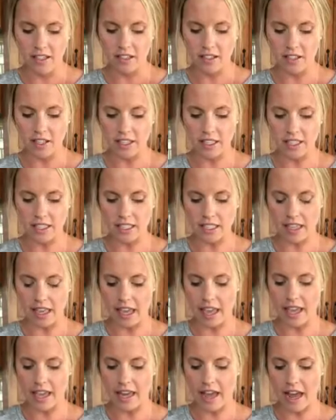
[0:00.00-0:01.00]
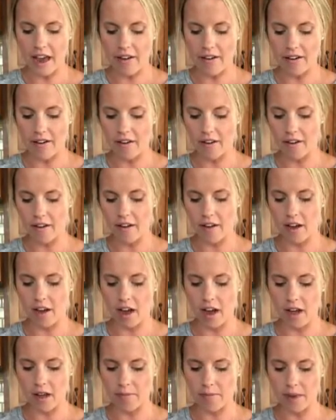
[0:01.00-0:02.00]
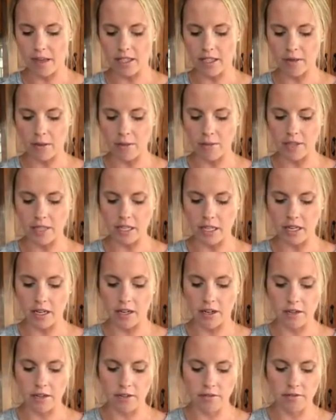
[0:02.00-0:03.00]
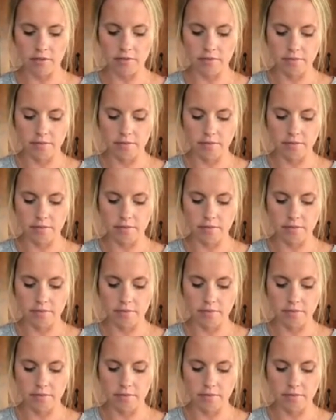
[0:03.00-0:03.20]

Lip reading: So I just lay it out on my sweet potato.